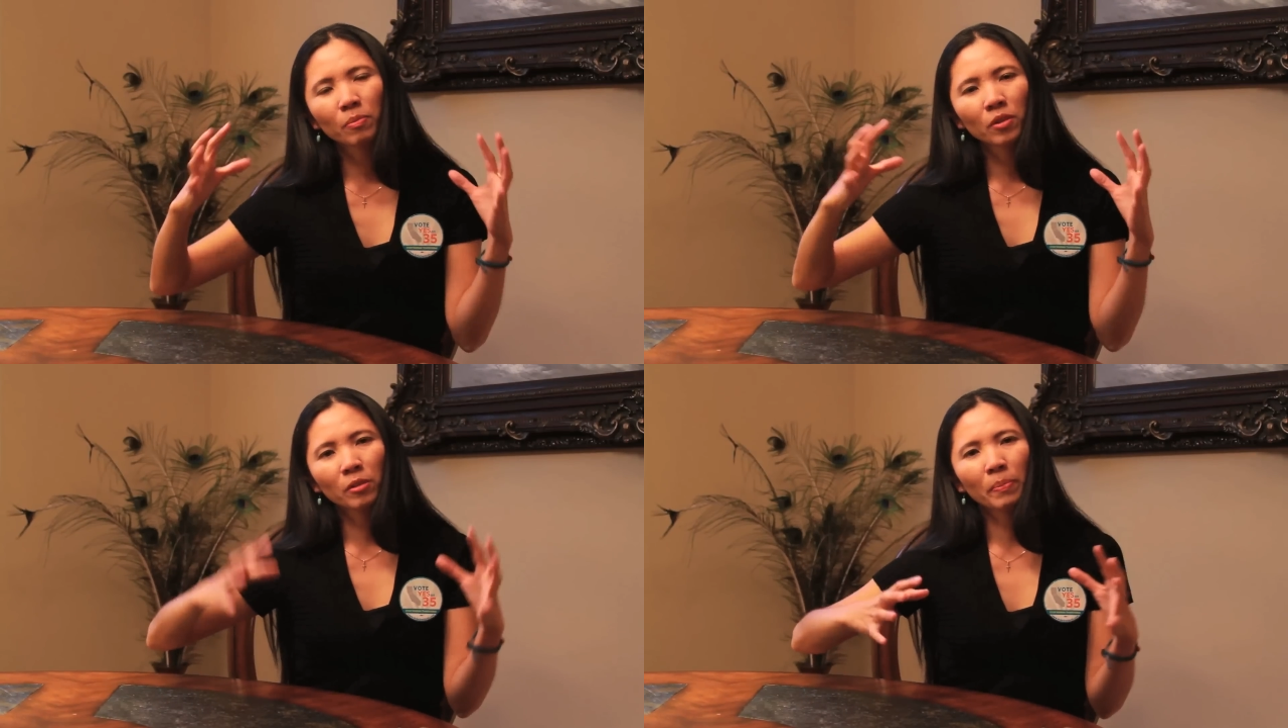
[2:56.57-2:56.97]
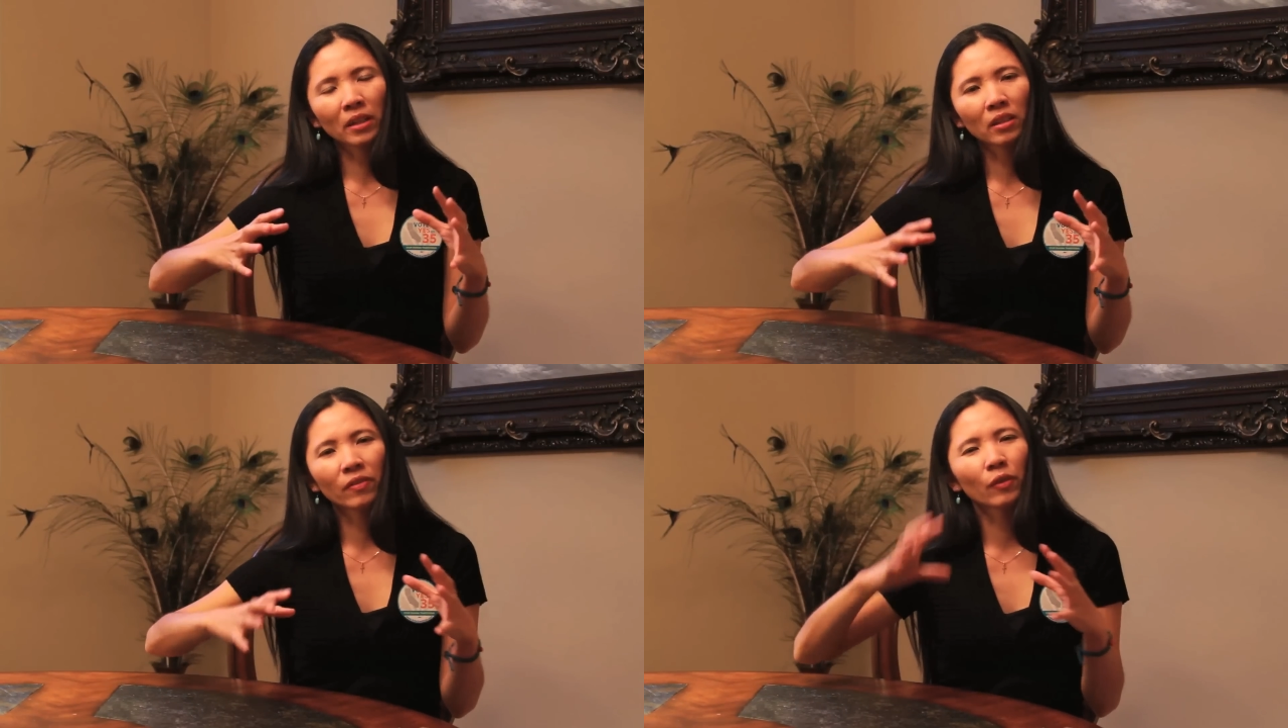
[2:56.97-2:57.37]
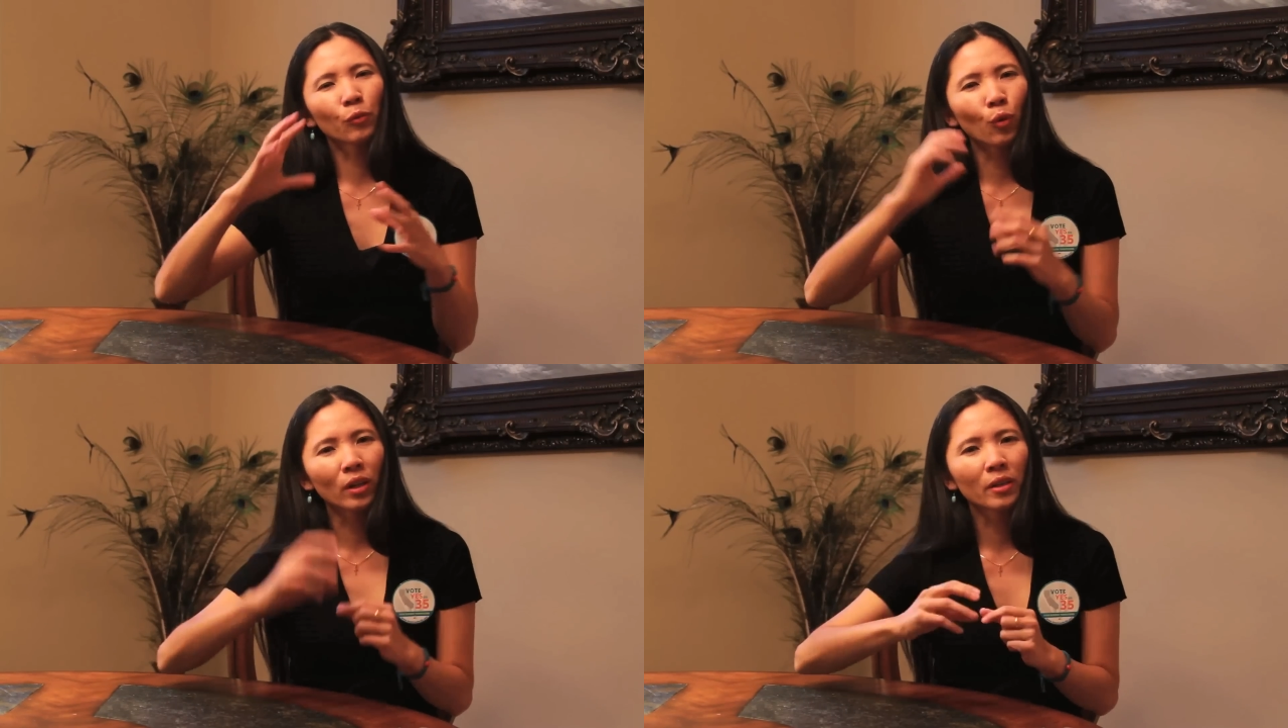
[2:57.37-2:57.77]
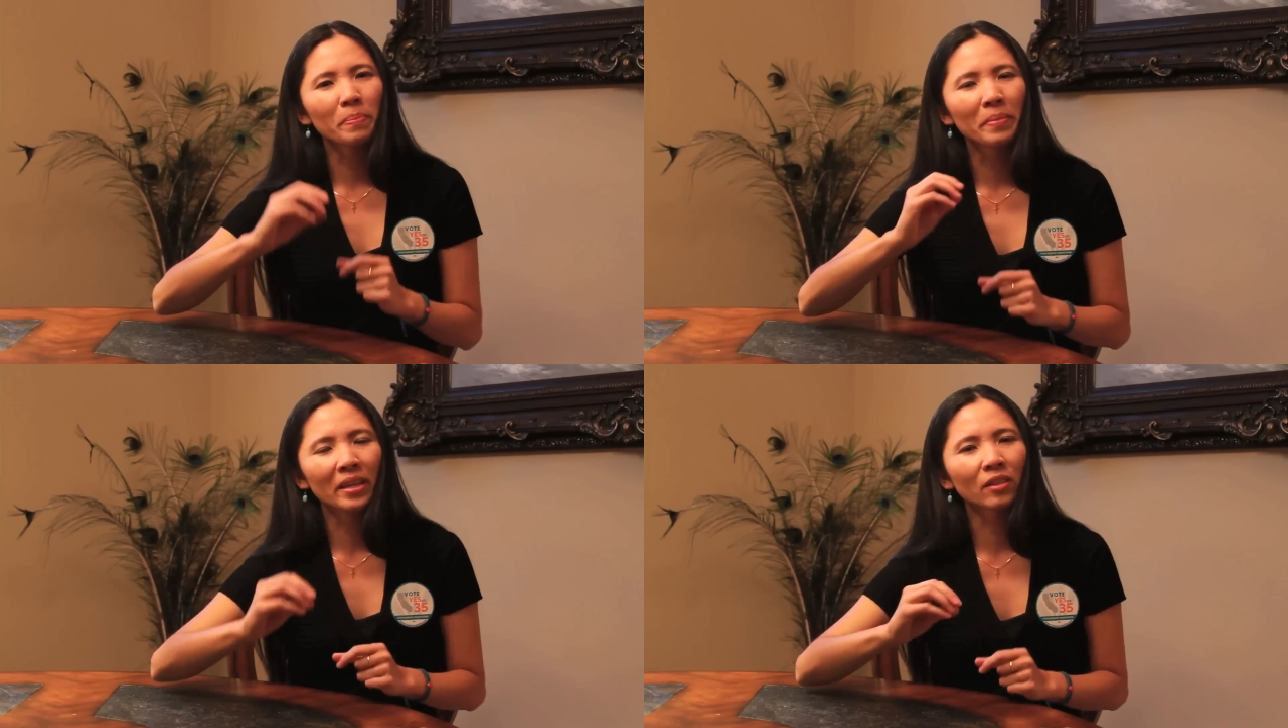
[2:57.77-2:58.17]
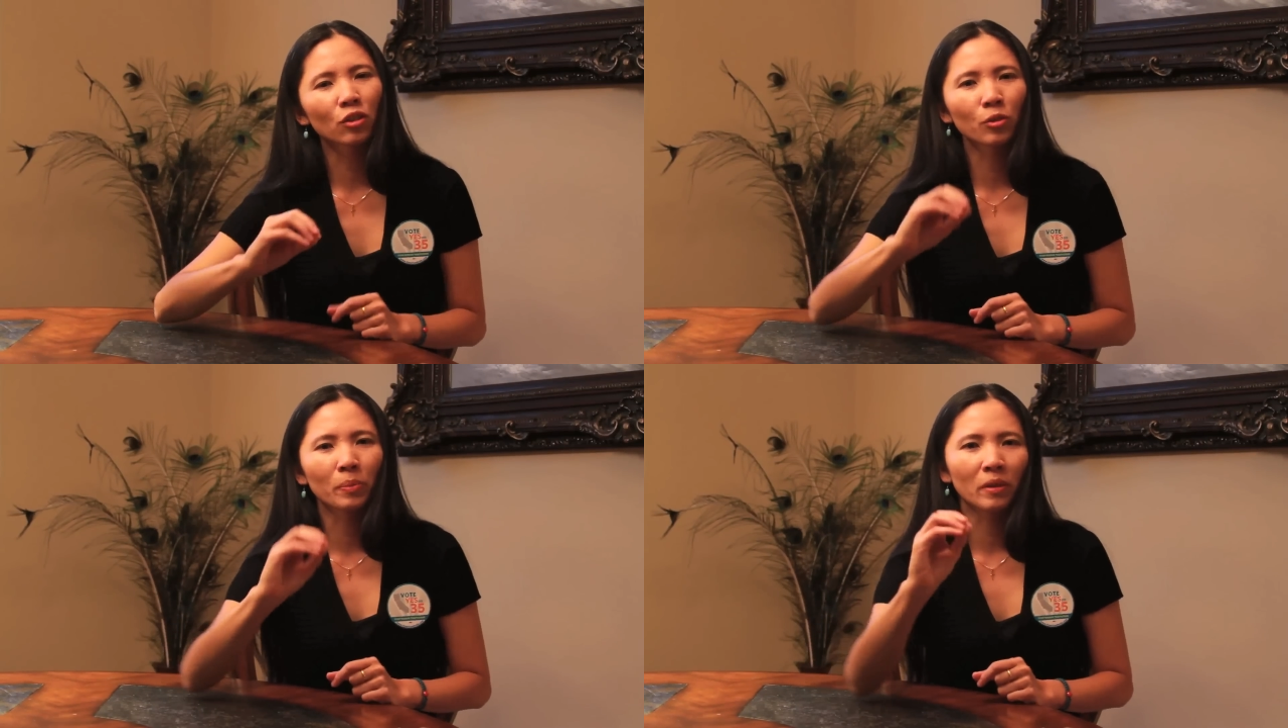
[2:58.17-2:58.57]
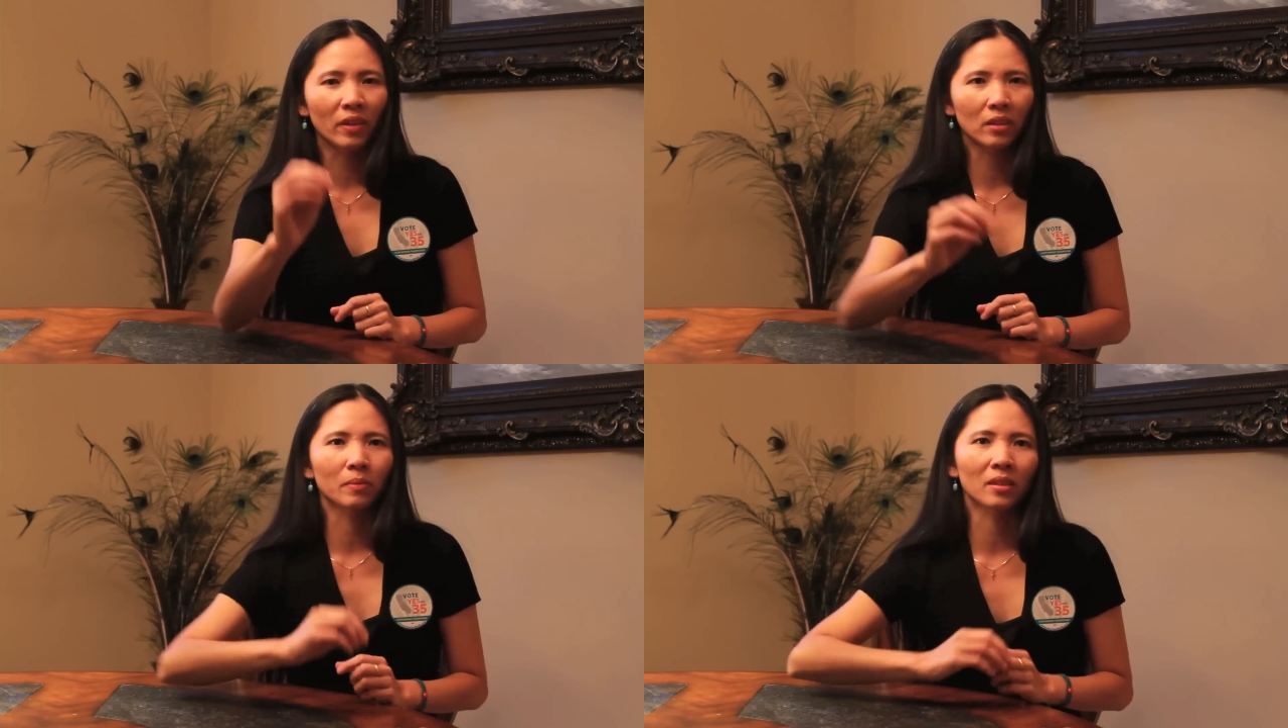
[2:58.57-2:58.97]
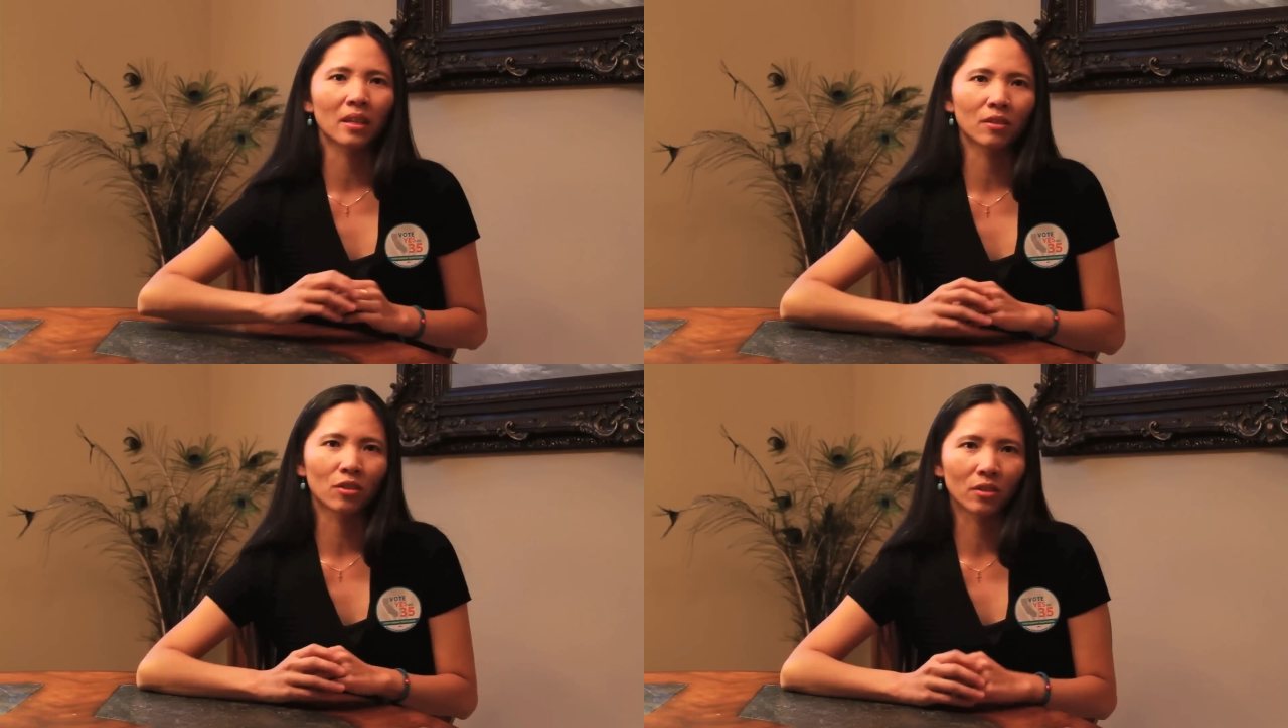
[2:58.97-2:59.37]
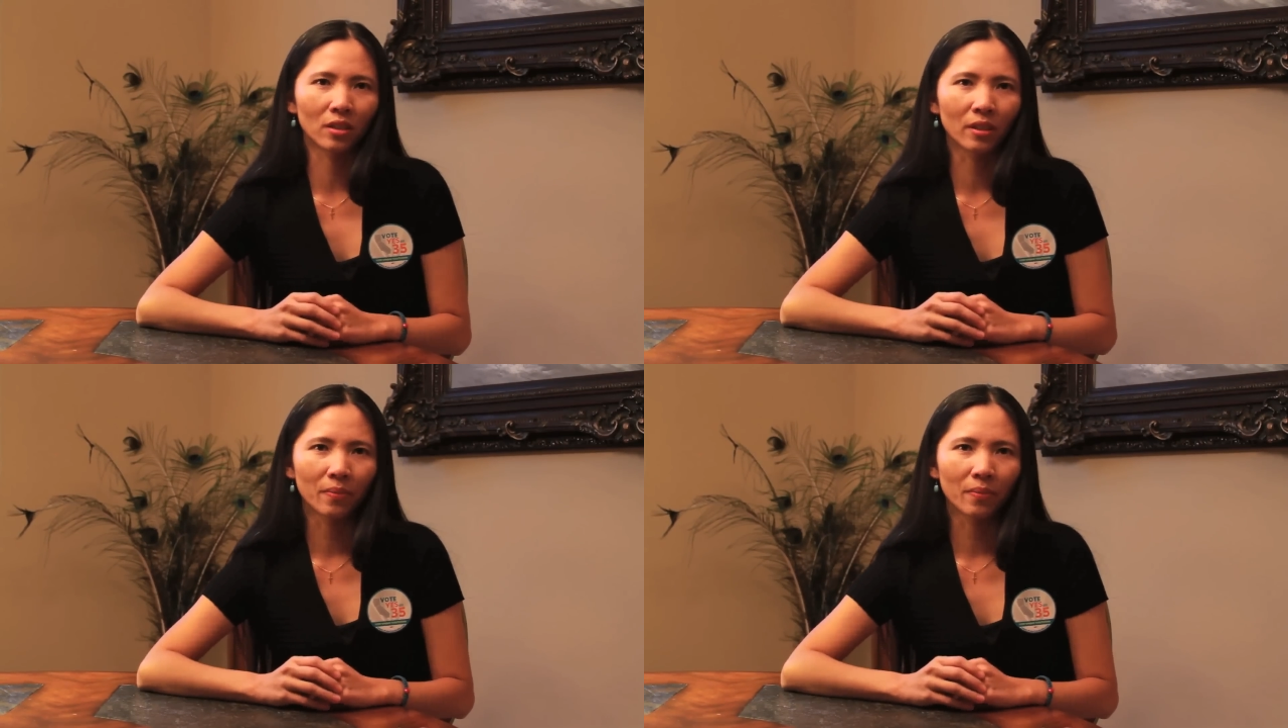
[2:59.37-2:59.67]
perspective of what it means to be victim-centered.